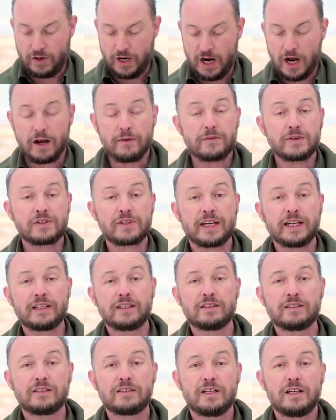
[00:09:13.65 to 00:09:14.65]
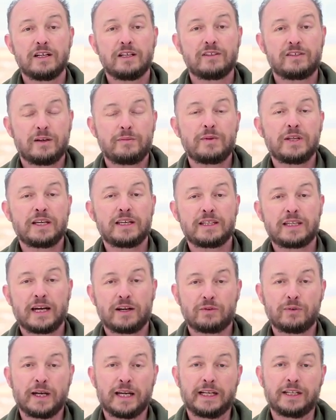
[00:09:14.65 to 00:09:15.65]
half a second, something in
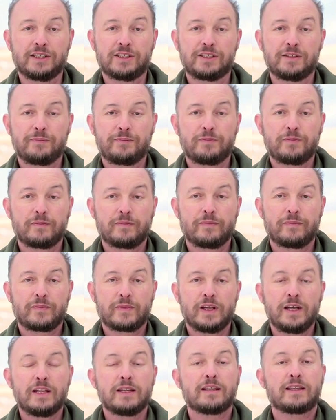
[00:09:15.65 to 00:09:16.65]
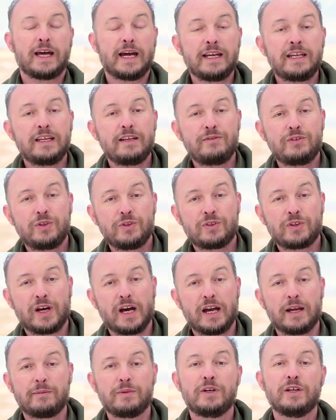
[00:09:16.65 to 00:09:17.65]
that range. That gives you
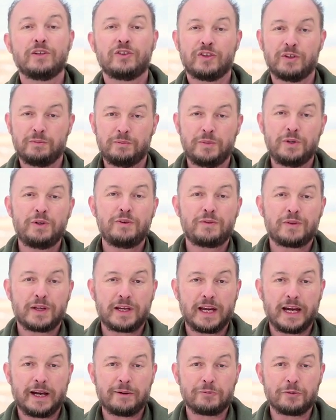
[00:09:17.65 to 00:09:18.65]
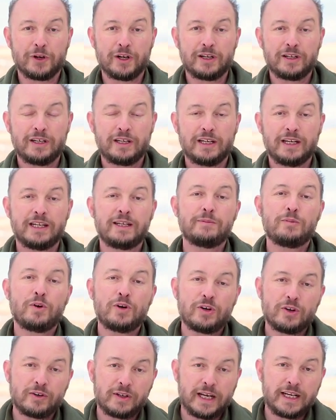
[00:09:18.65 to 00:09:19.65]
time to move the camera in a
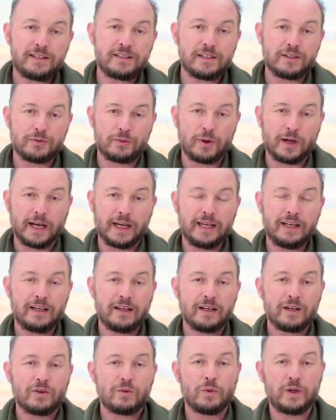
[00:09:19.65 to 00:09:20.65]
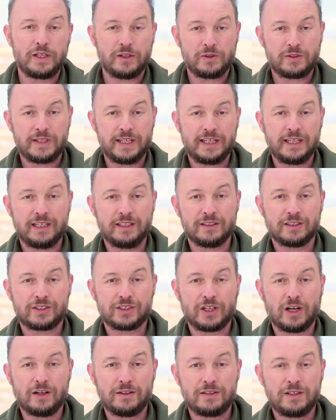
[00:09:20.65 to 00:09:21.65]
more creative way when you're taking the
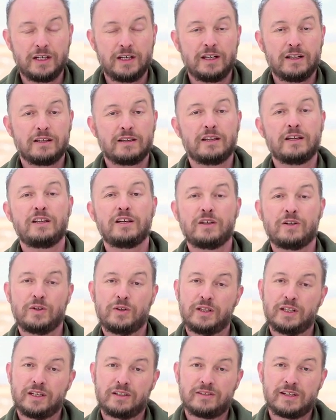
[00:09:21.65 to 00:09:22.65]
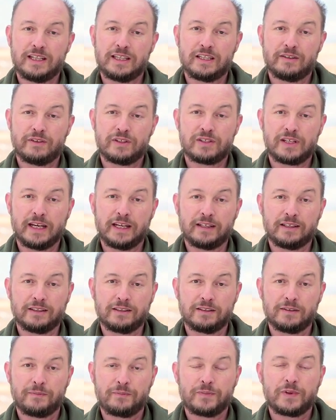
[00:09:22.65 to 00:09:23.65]
shot than you could in 1/10 of a
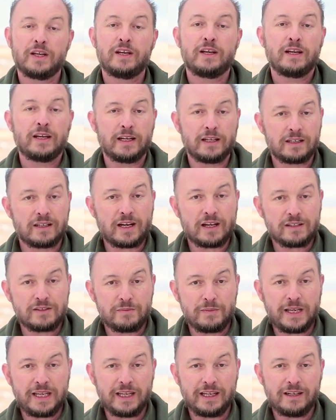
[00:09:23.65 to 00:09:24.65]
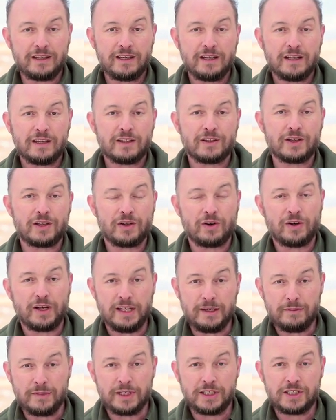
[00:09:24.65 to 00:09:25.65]
second. It does mean that your
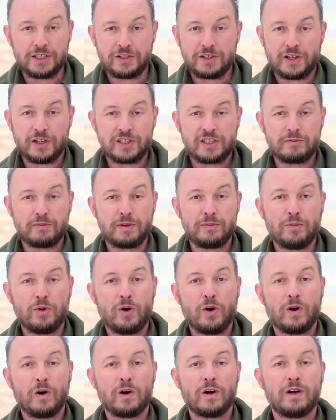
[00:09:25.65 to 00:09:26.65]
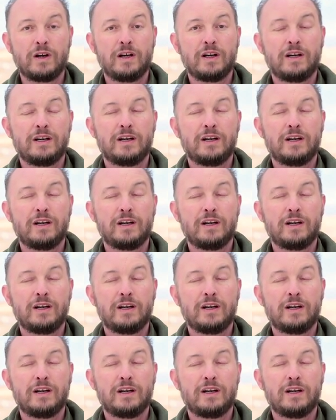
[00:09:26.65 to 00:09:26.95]
image is going to be more,